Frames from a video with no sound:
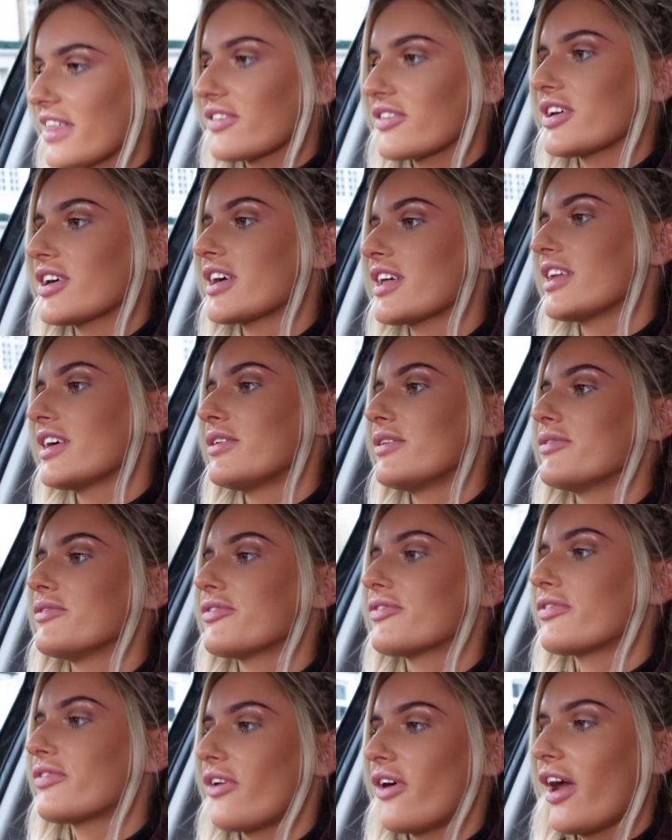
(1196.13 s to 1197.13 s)
nowhere
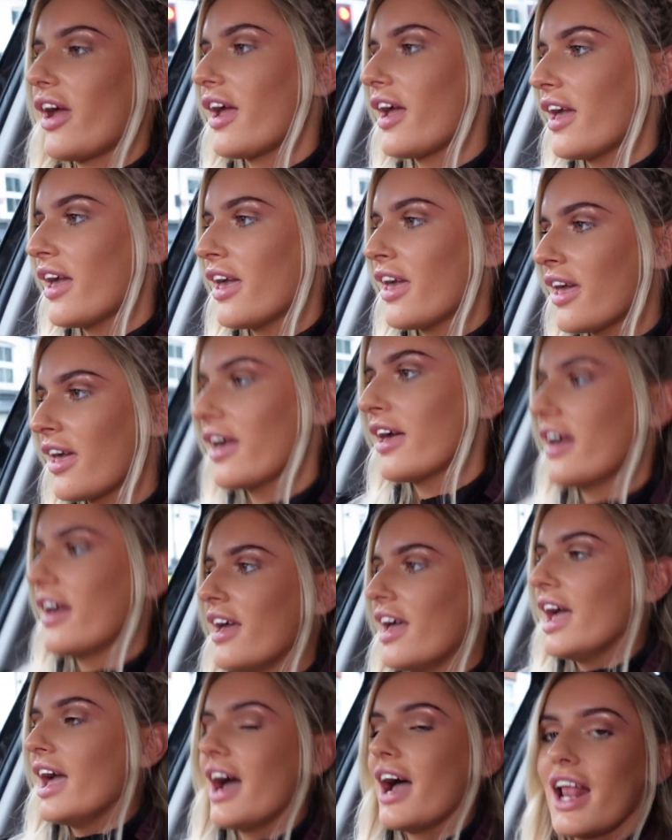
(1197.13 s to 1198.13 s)
around here has
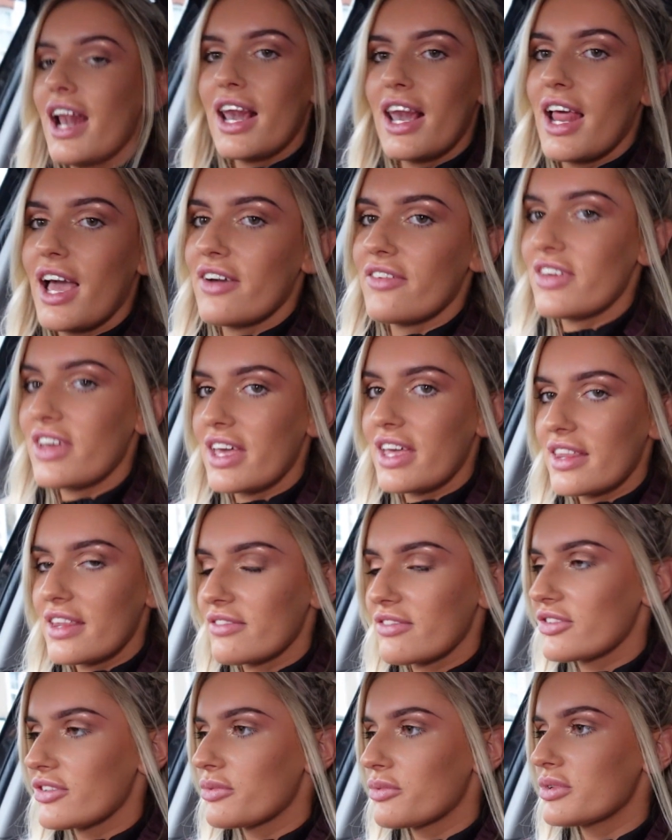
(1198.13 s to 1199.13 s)
stock. I love it. And
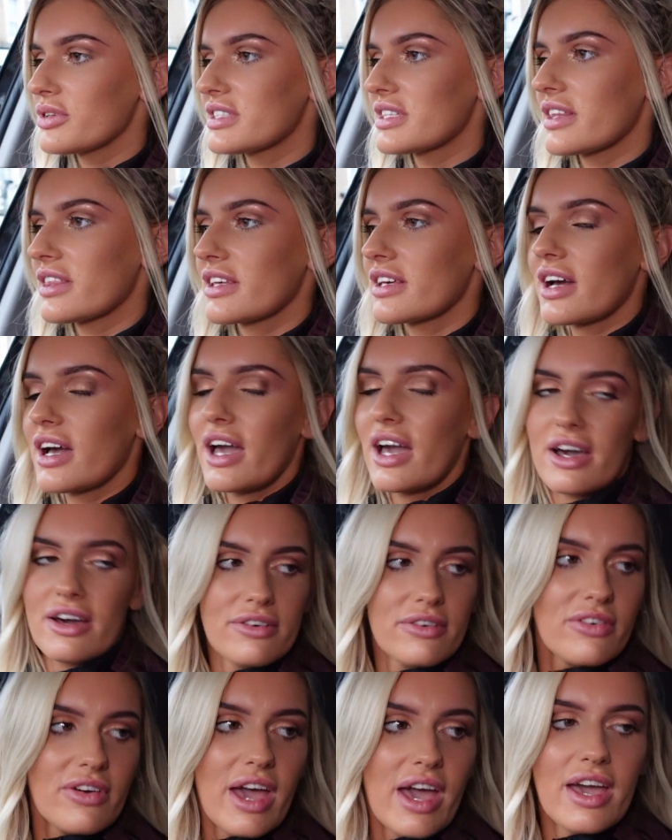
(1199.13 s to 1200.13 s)
they've got, what's that thing I
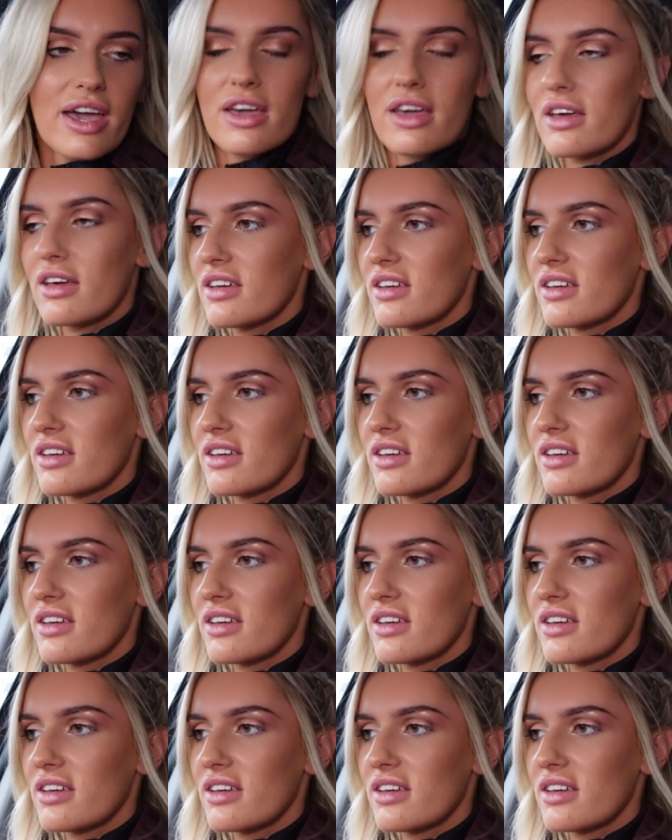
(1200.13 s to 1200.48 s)
have? Egg.